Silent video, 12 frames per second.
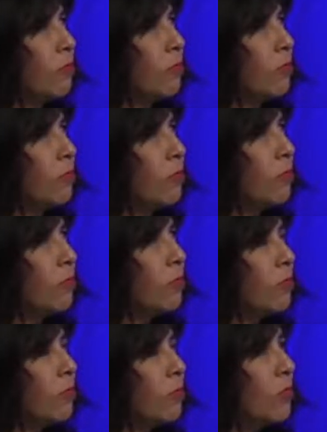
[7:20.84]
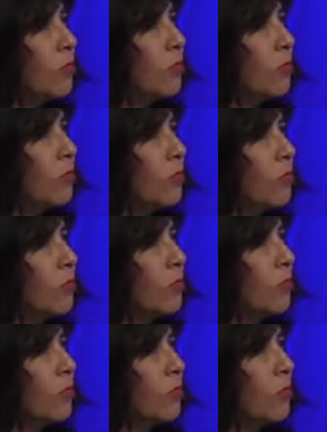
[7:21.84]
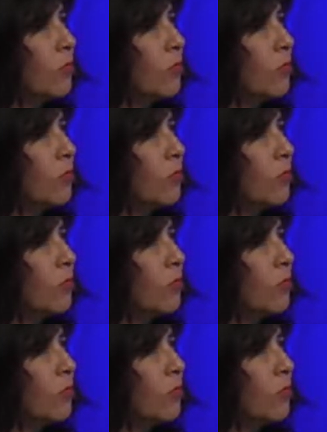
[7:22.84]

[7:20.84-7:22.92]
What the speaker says: (silent)